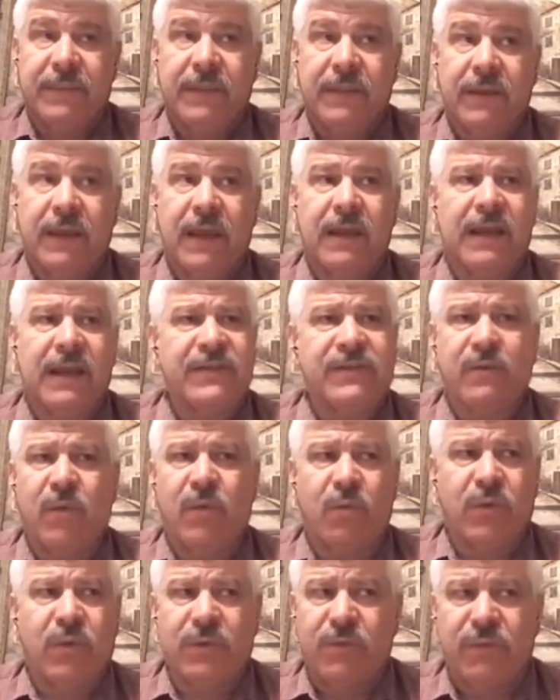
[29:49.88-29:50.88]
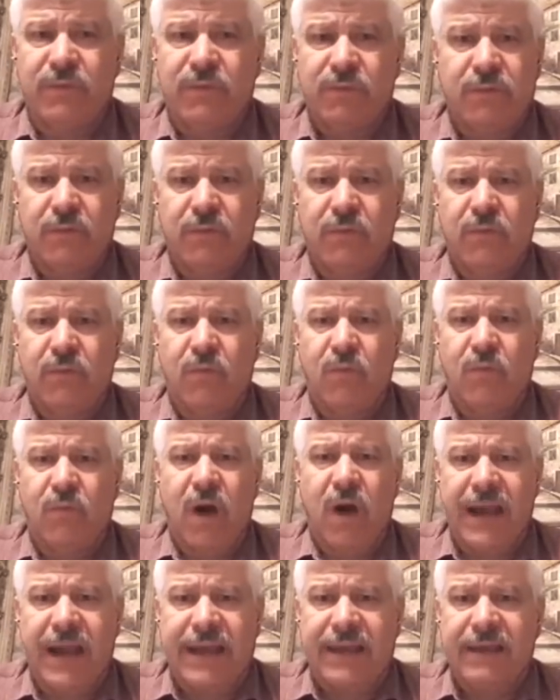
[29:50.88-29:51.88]
And I said, well,
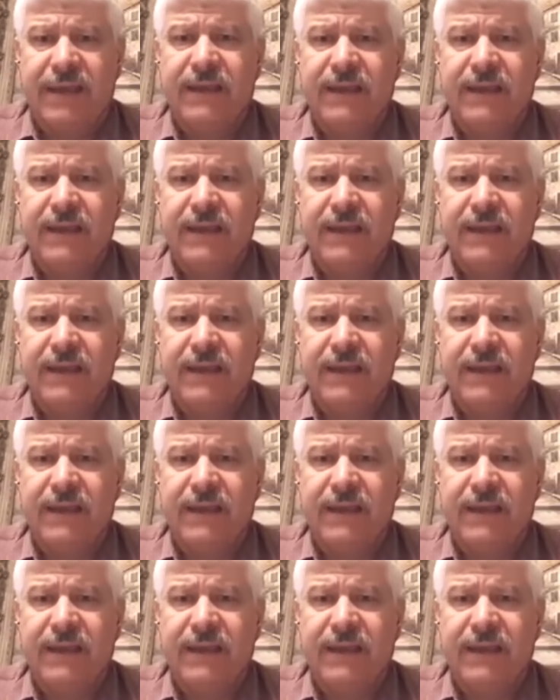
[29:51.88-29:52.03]
why?